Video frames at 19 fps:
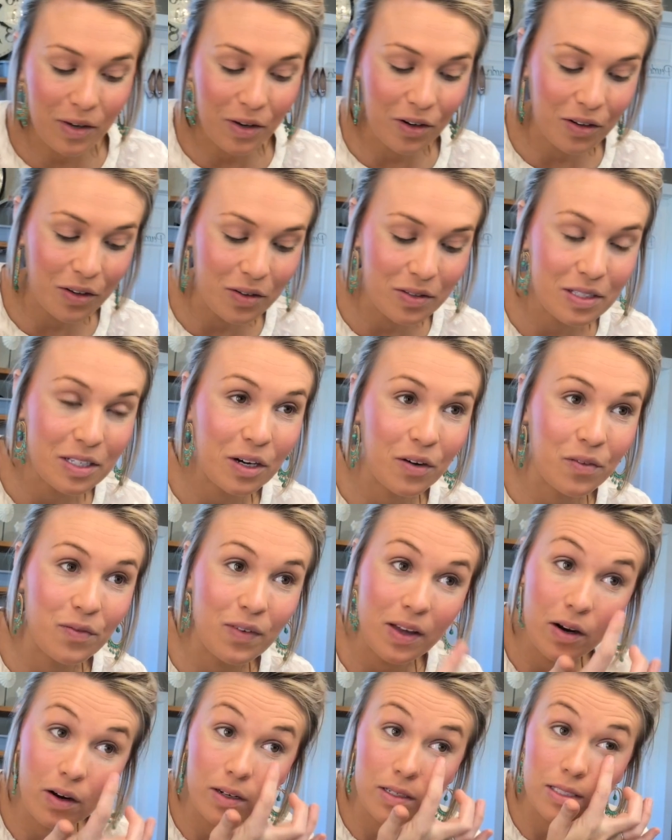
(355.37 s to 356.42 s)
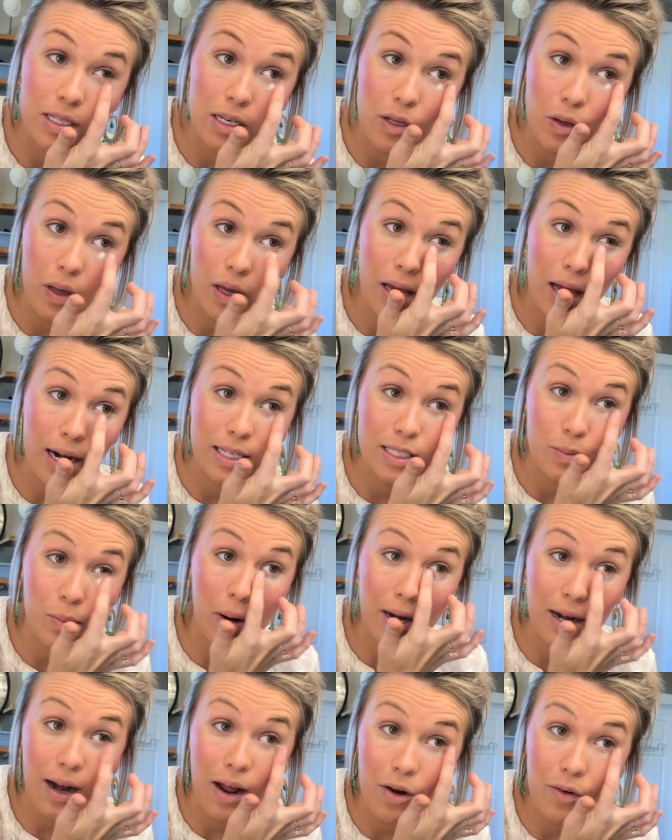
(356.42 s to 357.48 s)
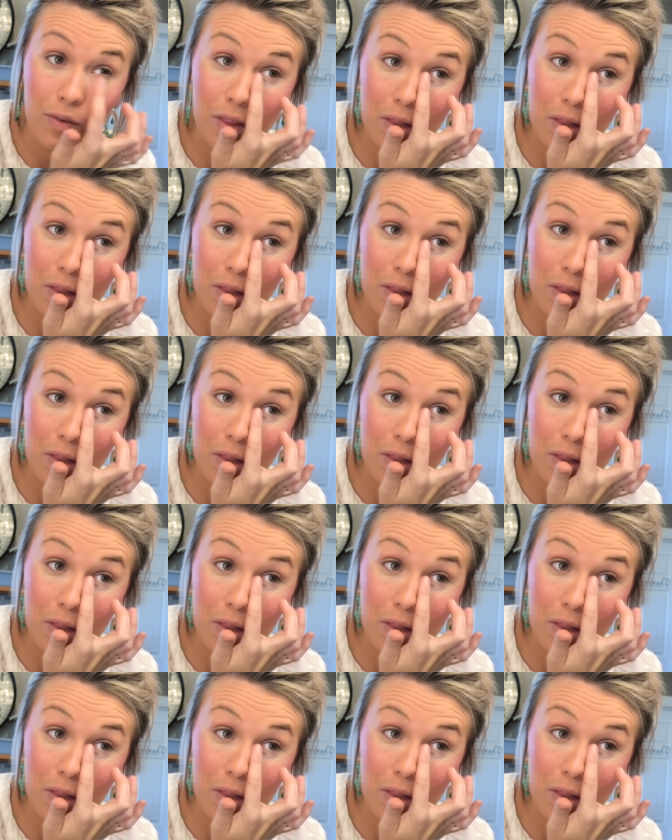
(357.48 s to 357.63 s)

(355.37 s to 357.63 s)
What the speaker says: you're using your fingers and you can kind of spread it out